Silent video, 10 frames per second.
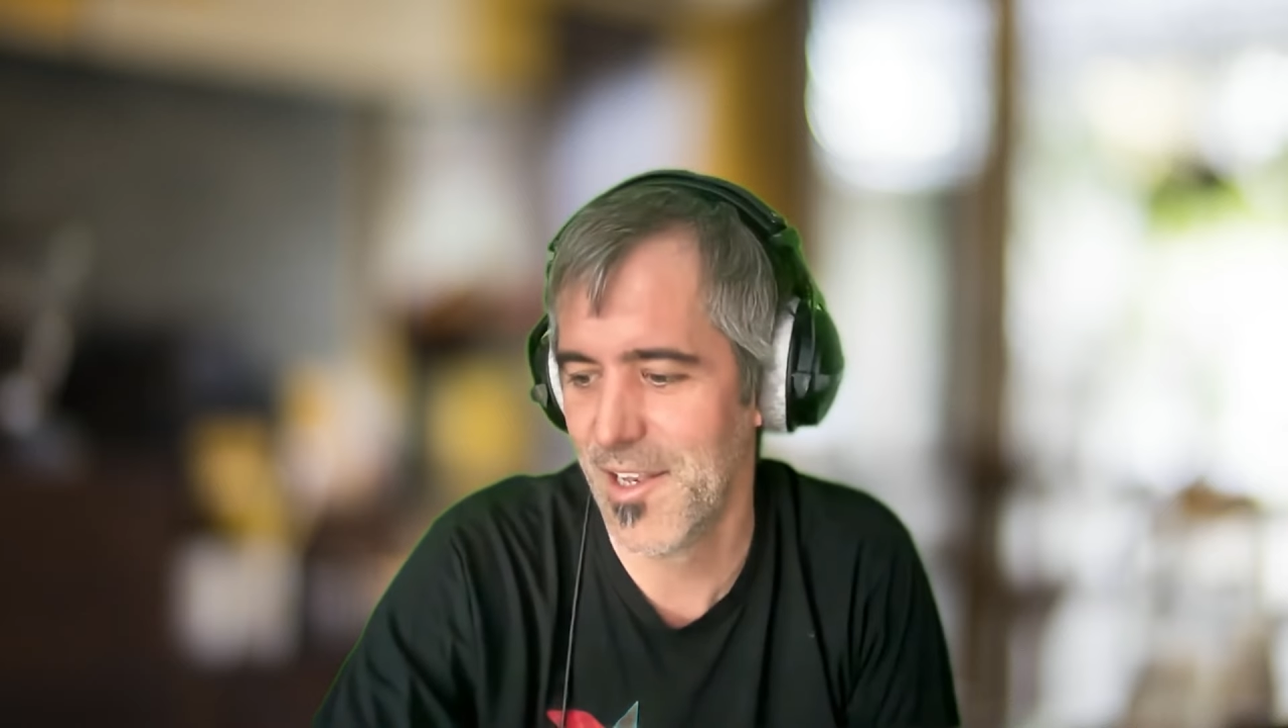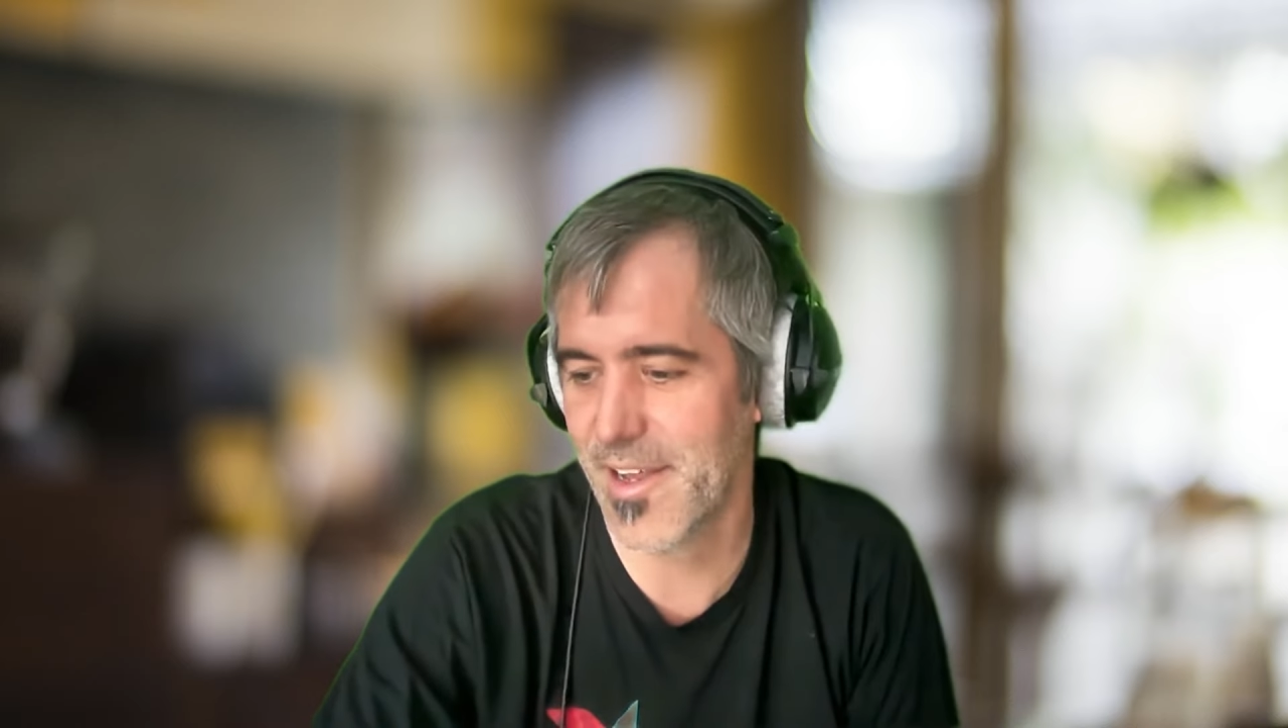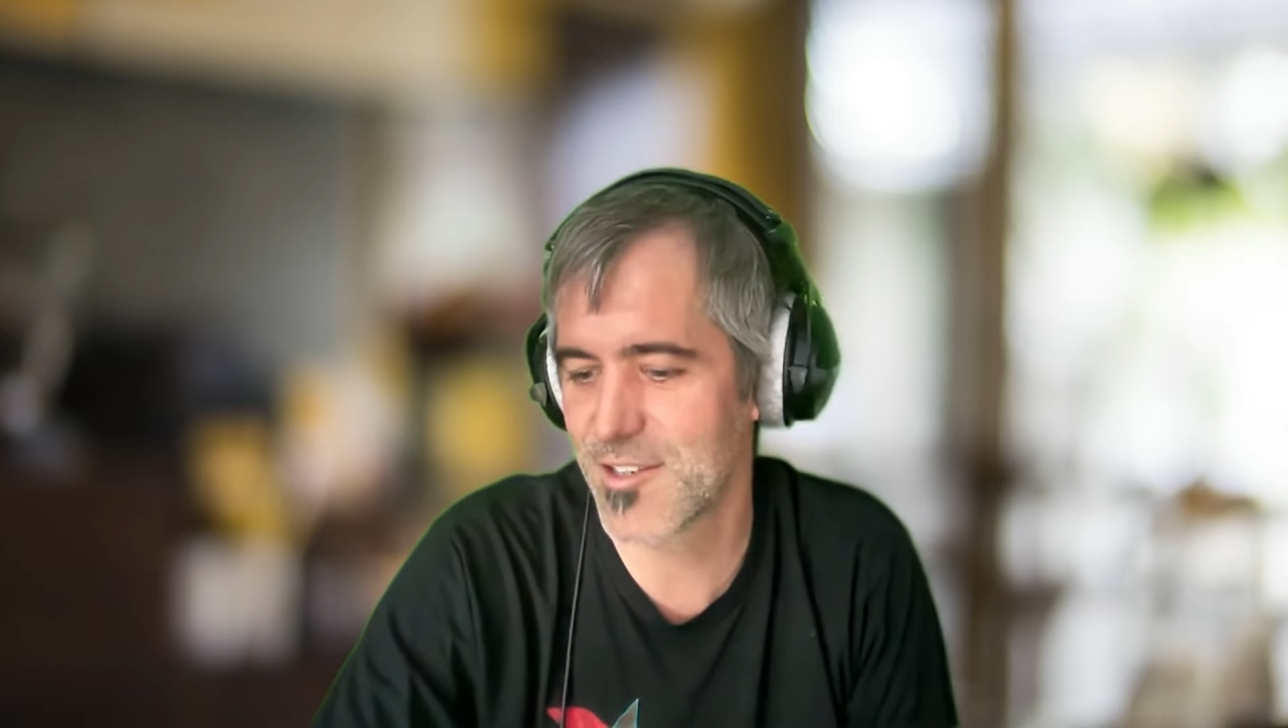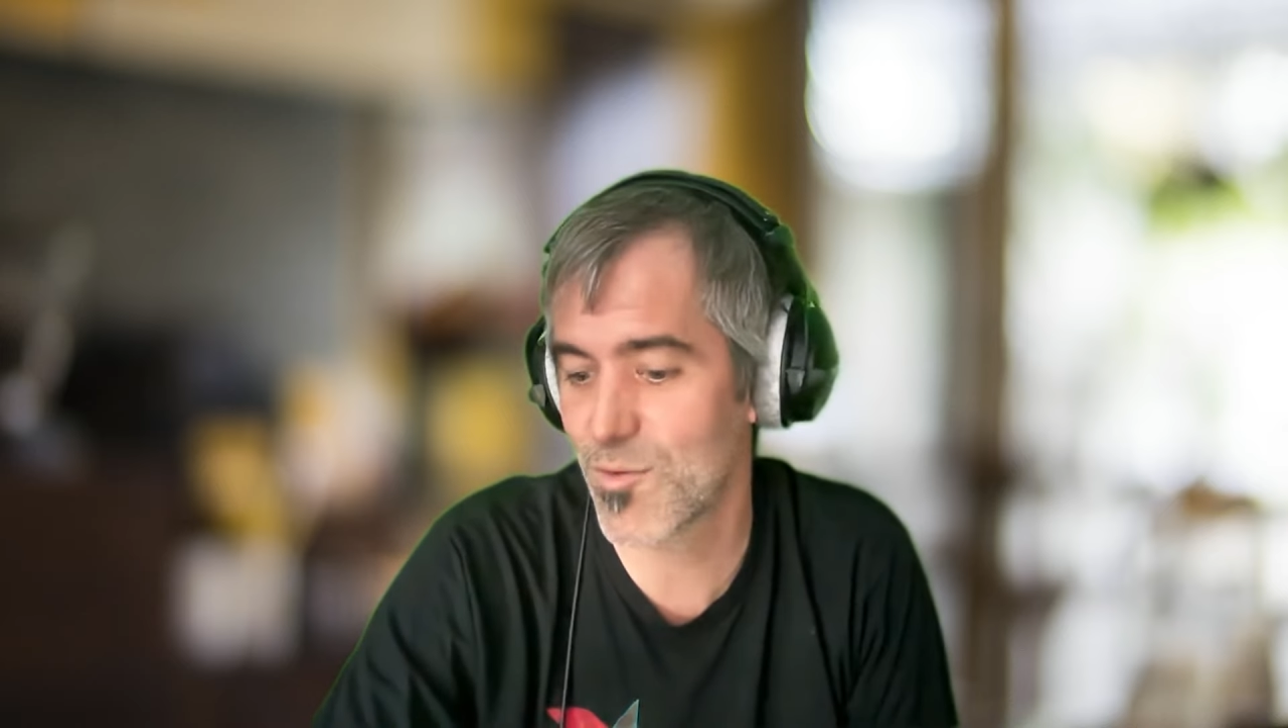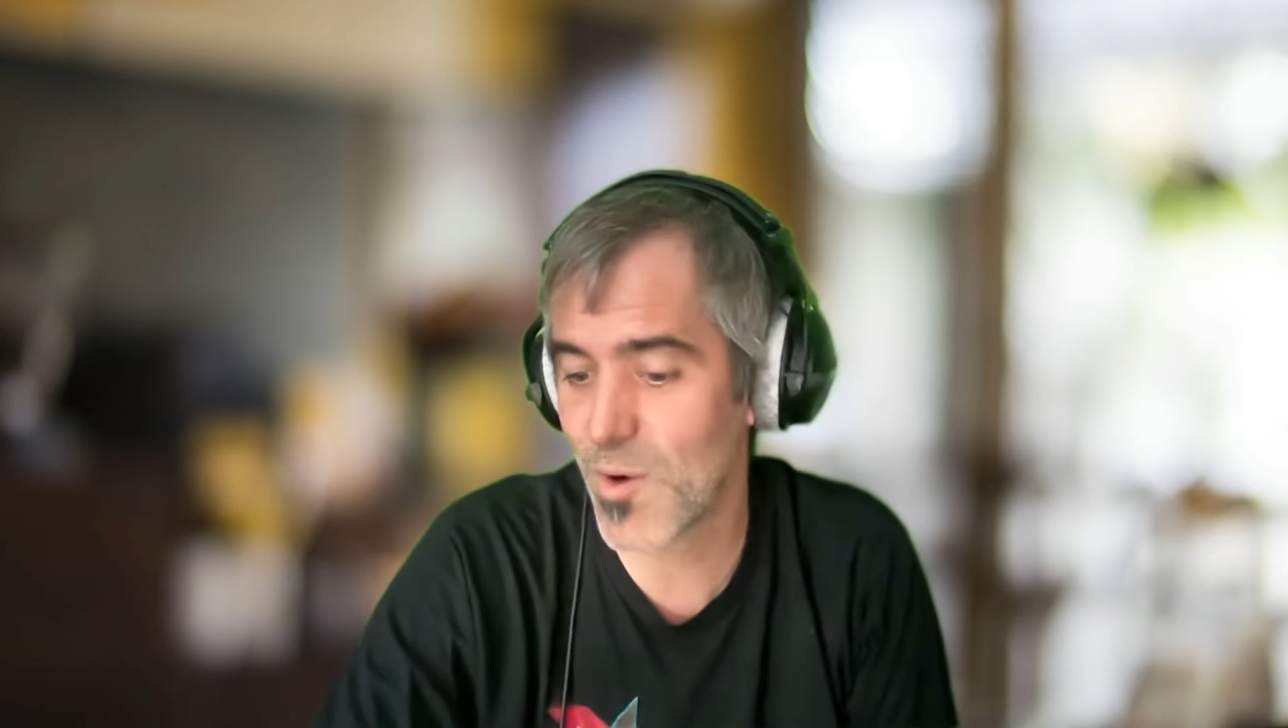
less